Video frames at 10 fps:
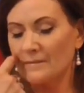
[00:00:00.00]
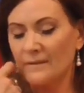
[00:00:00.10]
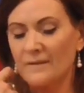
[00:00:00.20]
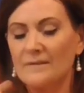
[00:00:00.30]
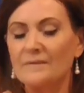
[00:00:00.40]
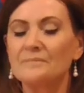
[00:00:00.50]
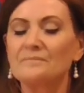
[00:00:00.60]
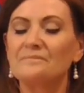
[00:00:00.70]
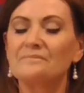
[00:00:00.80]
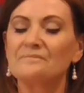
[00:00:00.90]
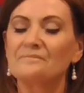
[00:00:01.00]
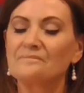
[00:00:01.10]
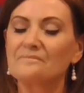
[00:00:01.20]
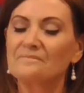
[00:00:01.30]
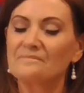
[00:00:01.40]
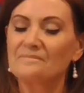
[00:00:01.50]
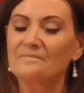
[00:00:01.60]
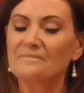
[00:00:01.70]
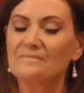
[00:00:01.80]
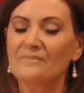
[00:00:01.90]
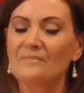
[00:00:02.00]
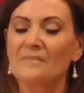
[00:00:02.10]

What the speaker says: (silence)